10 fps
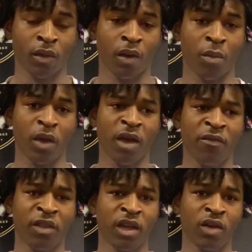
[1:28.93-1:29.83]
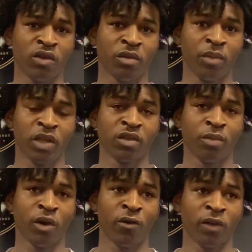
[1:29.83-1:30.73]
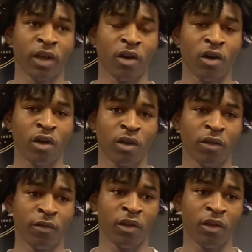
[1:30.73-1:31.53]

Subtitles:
I mean, I feel like it was a mix of both, like all the